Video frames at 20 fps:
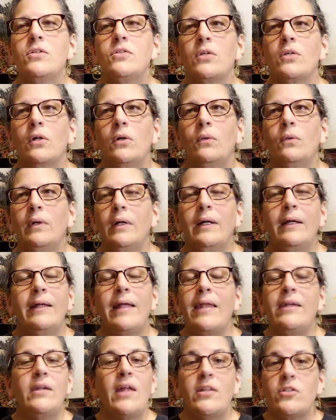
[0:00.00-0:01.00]
So
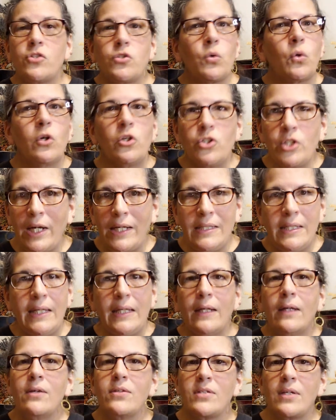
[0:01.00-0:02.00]
and storage
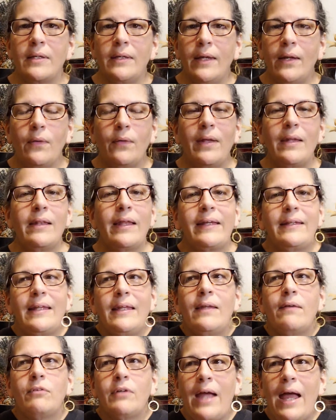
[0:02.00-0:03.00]
ideas, and like
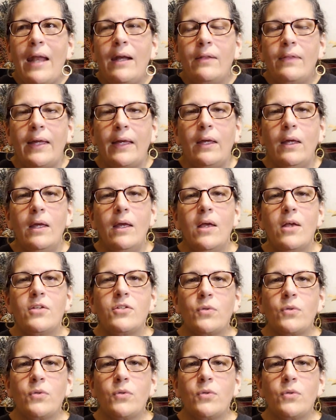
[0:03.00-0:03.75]
they never had anything.